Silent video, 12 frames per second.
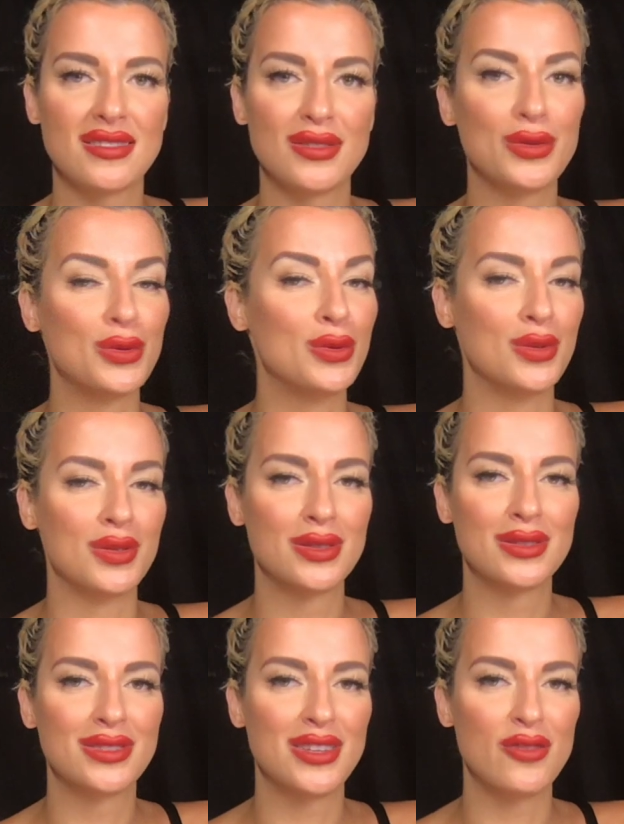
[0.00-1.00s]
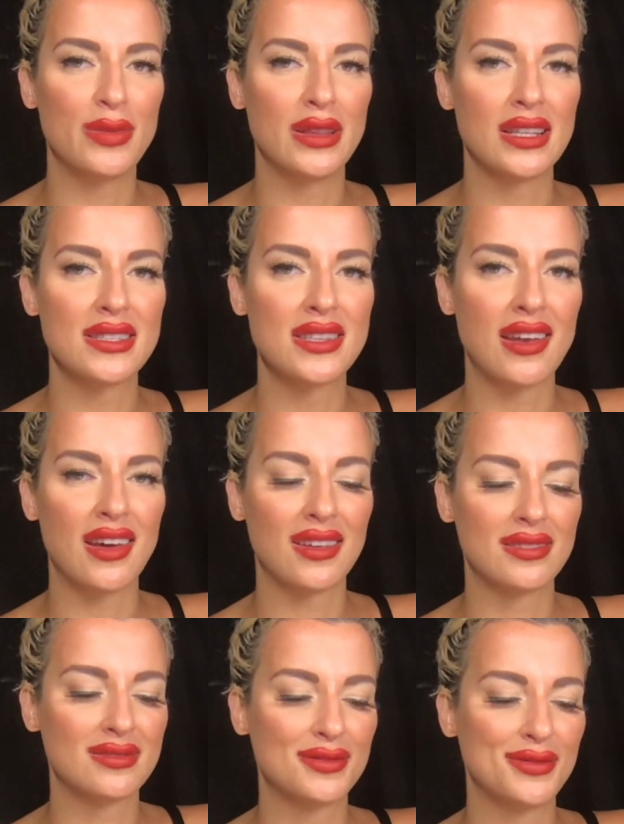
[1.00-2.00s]
Ooh, you've been listening.
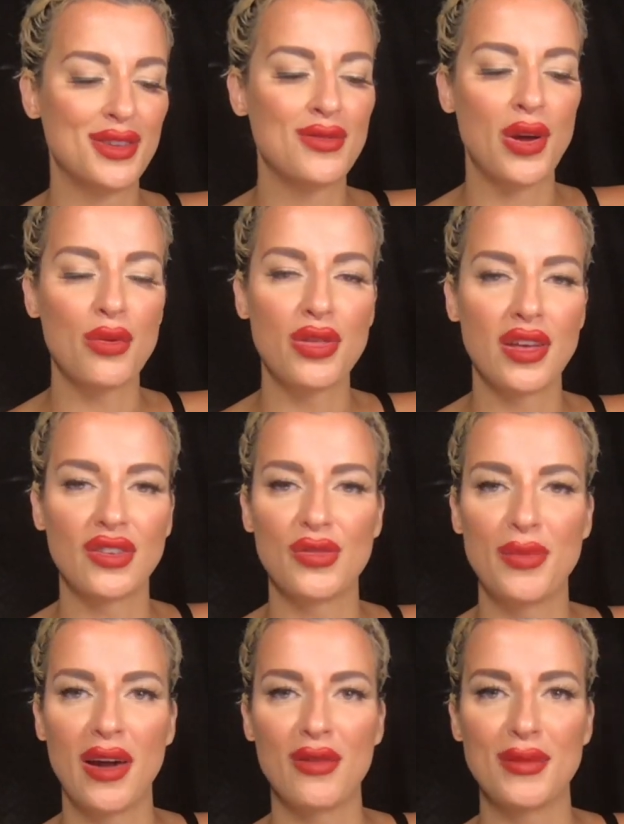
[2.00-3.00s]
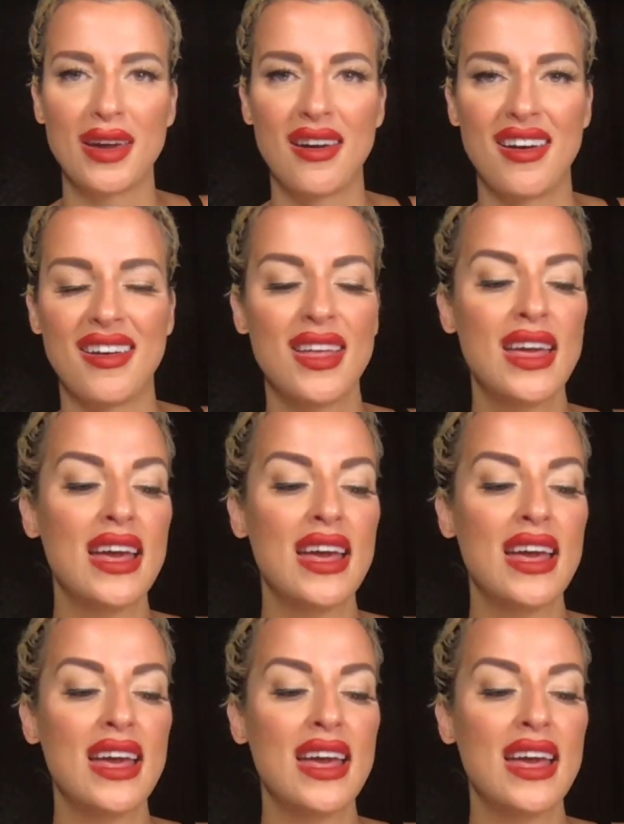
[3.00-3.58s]
You know things about me, huh?